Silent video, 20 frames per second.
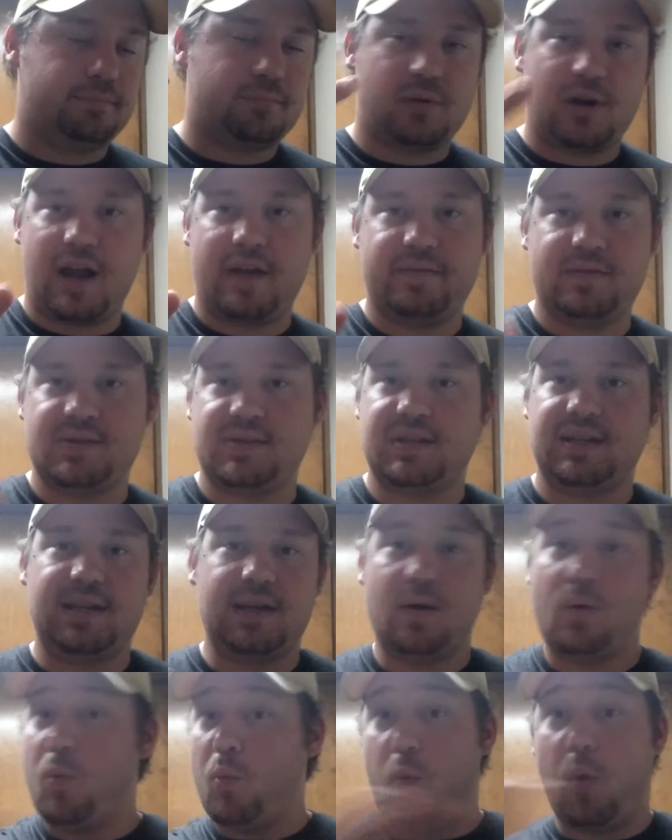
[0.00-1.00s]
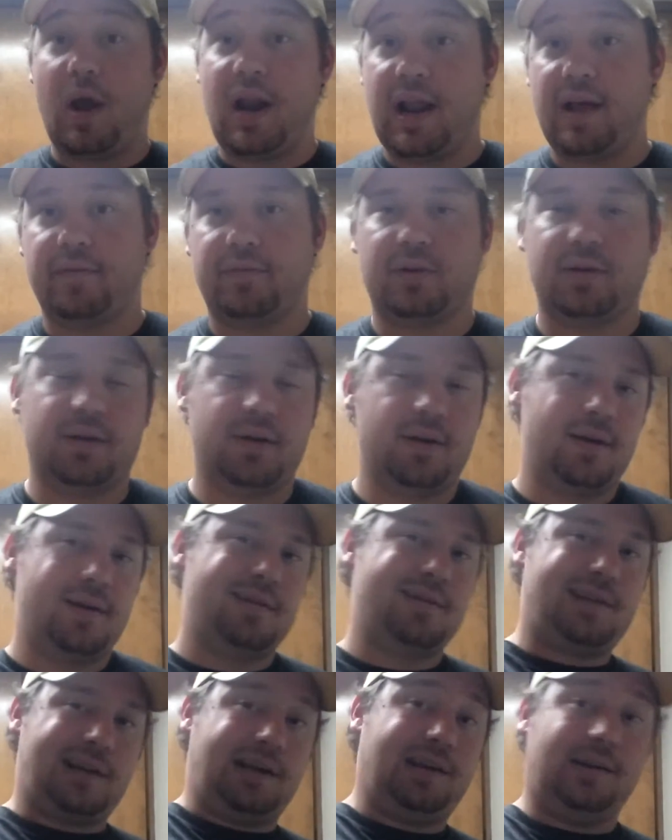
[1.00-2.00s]
privacy, whatever,
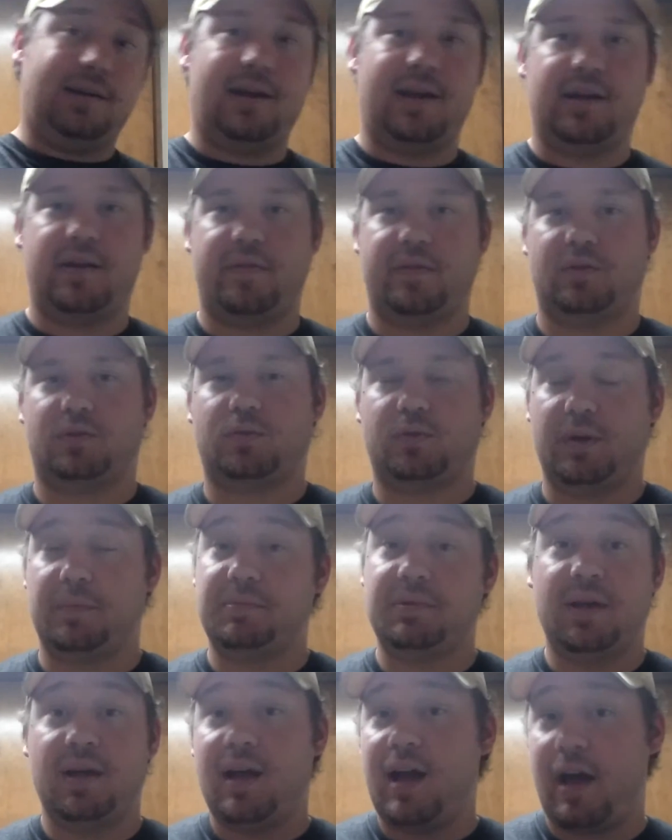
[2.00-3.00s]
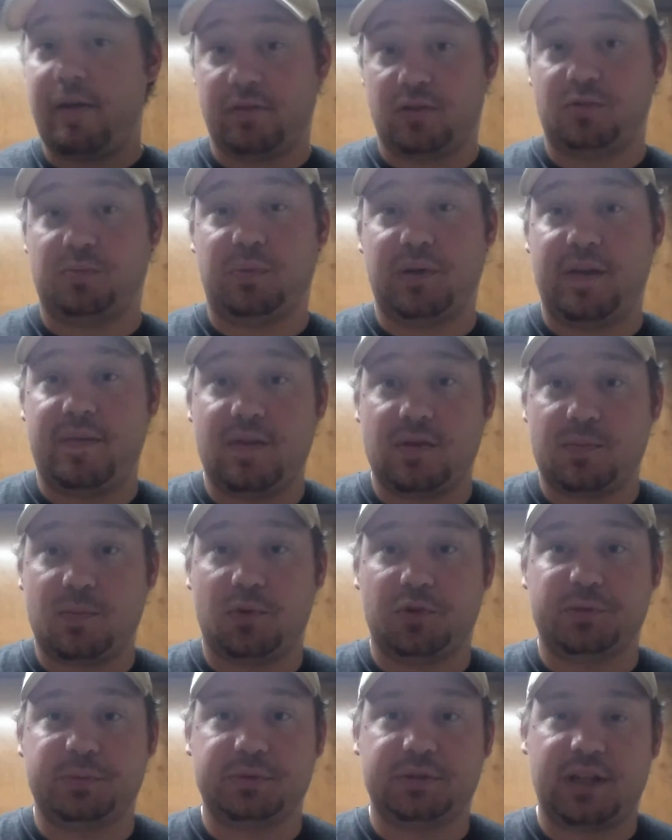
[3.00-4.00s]
into the script. I've explained this
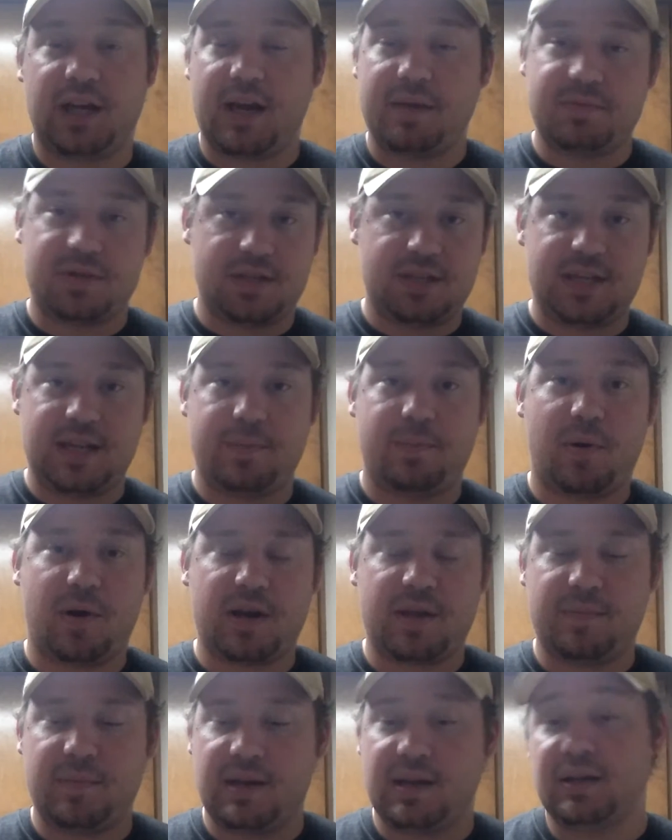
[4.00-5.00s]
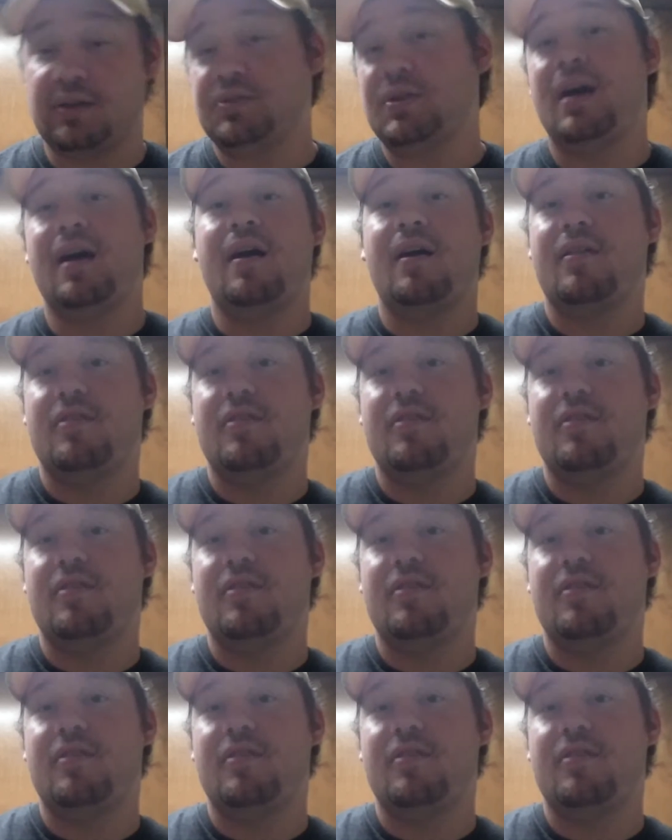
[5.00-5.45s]
multiple times at Tea Party meetings.